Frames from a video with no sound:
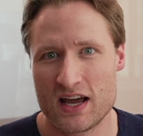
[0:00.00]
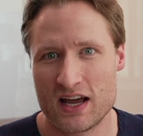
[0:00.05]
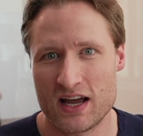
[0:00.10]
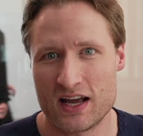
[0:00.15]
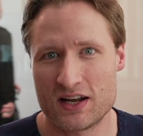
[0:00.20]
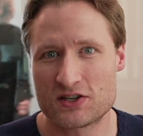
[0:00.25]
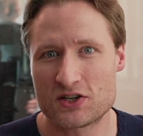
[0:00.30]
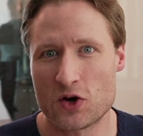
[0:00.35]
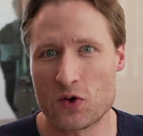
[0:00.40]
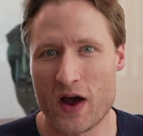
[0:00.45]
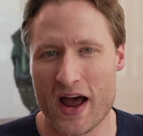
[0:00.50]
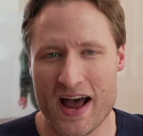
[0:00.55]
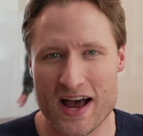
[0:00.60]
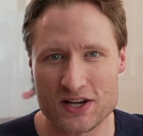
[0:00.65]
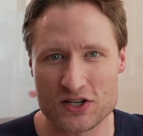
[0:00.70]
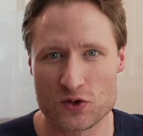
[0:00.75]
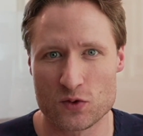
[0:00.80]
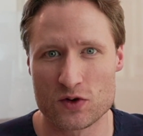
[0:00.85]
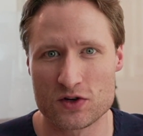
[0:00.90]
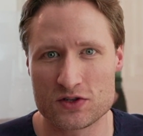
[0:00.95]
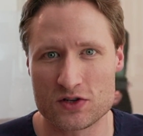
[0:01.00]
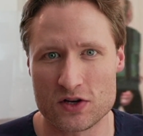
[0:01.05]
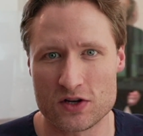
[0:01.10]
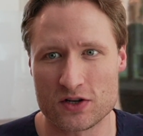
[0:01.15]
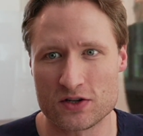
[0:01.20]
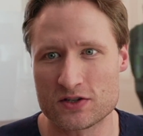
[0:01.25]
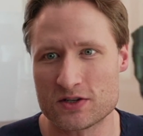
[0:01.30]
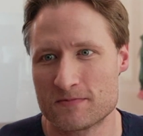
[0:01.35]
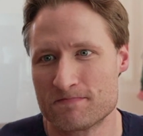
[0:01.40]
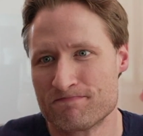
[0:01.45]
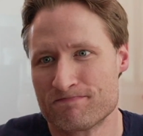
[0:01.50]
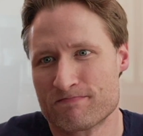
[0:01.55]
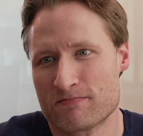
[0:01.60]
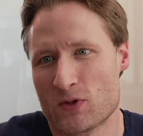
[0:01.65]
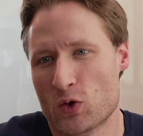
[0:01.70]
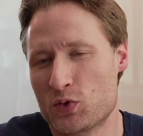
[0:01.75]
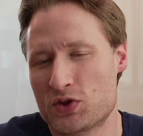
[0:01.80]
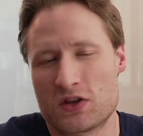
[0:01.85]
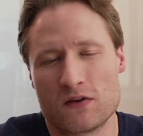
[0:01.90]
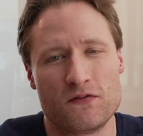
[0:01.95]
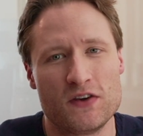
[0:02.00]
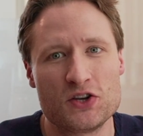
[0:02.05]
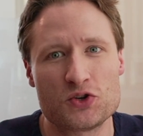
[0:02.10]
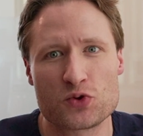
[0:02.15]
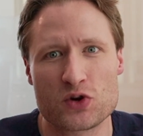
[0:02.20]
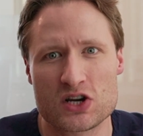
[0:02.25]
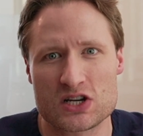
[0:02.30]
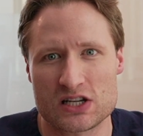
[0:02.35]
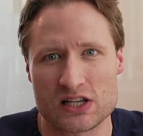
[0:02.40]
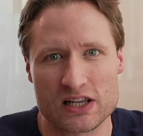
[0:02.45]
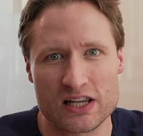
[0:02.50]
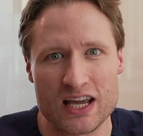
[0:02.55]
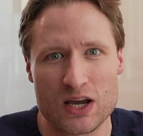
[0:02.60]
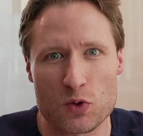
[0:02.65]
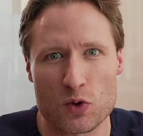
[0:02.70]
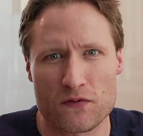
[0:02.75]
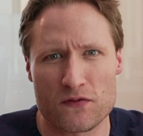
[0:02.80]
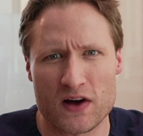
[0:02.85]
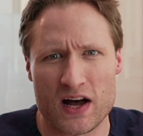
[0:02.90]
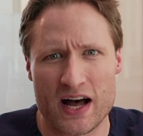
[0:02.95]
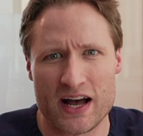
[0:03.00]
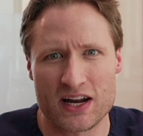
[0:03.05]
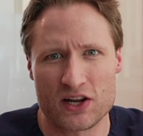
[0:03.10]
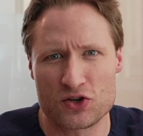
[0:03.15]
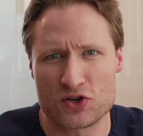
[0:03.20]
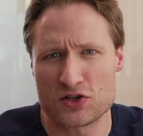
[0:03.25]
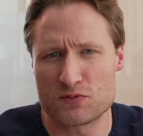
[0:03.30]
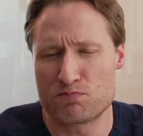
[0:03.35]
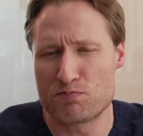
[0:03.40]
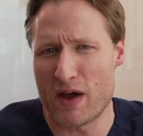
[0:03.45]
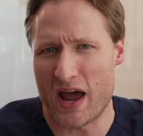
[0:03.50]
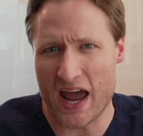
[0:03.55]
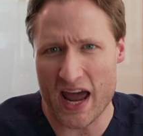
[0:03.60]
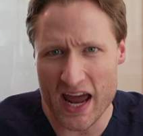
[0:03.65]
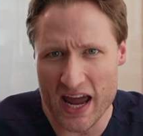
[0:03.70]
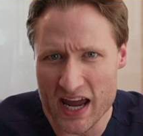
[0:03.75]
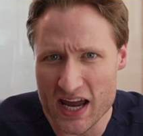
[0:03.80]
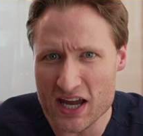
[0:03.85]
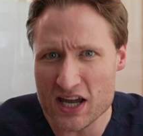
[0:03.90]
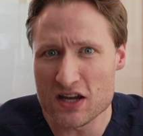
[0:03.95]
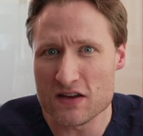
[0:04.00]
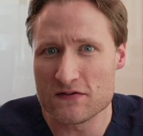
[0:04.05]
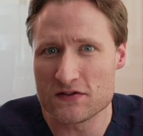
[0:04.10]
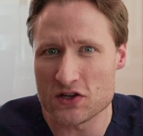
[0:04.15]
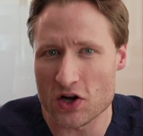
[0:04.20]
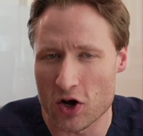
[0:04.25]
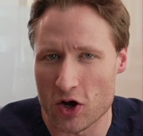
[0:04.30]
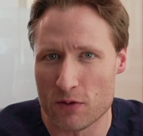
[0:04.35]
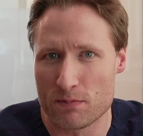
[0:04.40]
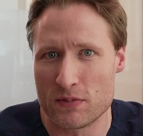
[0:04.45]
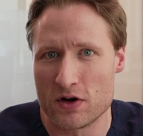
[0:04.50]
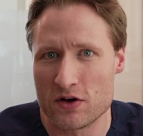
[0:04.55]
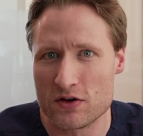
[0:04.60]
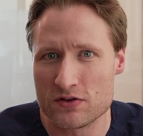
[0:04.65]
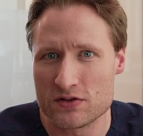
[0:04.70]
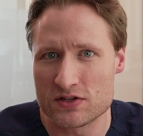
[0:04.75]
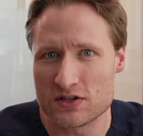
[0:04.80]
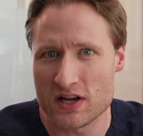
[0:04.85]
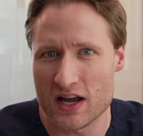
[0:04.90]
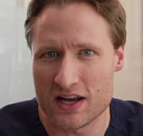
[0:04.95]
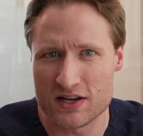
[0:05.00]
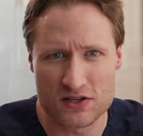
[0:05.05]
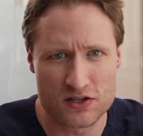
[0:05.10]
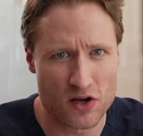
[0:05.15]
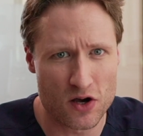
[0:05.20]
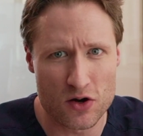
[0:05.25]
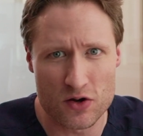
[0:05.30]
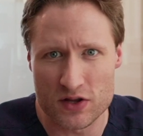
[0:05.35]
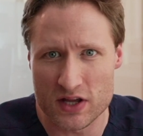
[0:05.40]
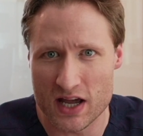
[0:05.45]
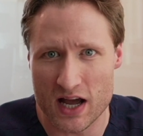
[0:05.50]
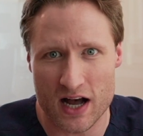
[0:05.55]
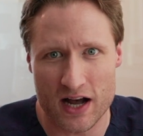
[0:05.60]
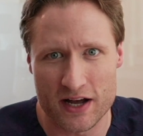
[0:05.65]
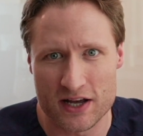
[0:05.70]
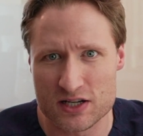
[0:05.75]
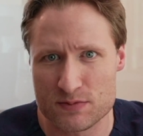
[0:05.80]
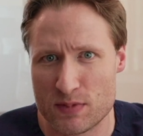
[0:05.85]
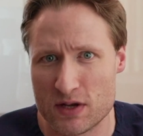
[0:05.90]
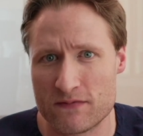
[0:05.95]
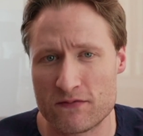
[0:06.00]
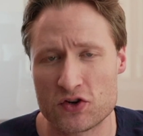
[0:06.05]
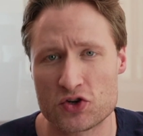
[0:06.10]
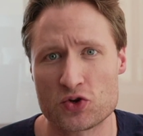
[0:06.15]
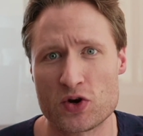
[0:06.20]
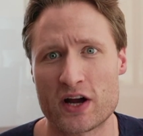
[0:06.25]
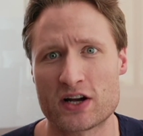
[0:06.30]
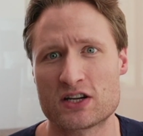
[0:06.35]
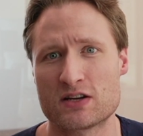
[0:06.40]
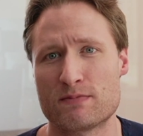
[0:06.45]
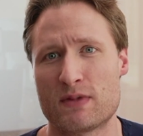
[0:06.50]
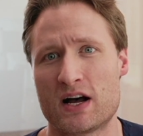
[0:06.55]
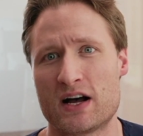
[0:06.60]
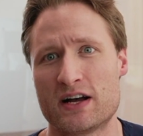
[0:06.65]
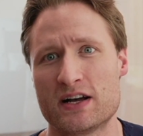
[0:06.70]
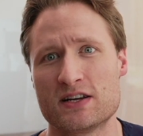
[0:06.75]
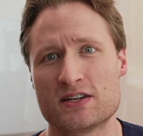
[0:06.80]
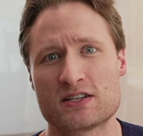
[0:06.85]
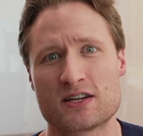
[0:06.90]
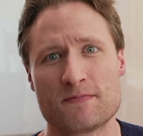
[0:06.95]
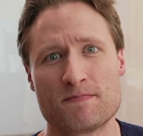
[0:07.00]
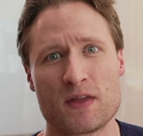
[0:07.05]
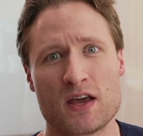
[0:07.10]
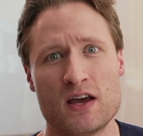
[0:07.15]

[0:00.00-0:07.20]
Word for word: And so as a result, with the vitreous liquefied, it just behaves almost as though the eye has been vitrectomized.